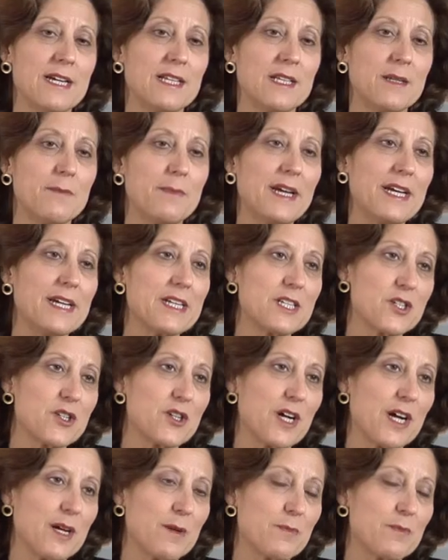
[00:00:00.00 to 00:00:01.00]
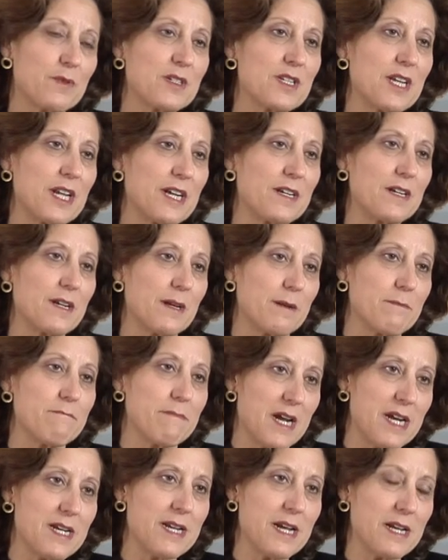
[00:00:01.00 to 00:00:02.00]
The biggest trial presented on
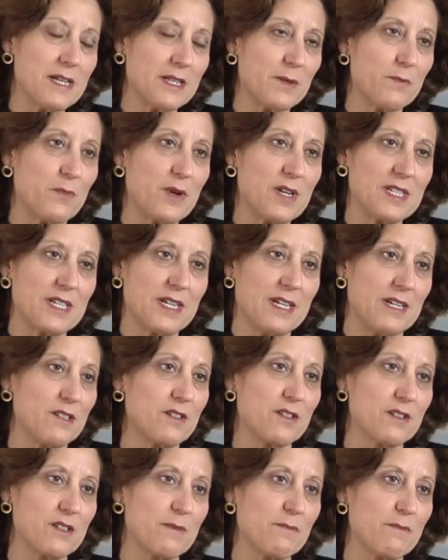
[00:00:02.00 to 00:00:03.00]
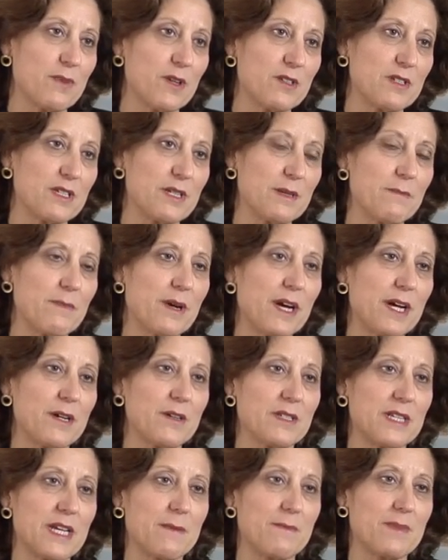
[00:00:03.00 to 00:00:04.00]
Monday at the Presidential Symposium by
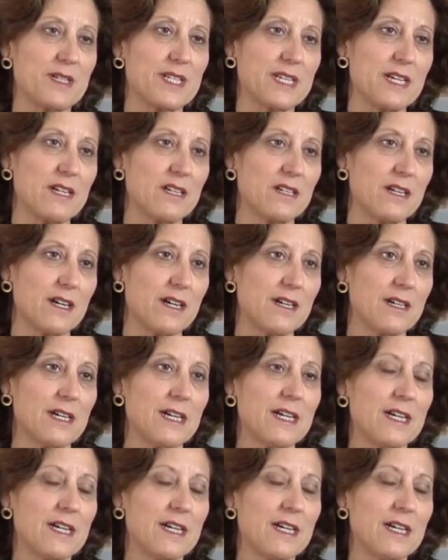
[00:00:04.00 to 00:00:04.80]
Jose Basalga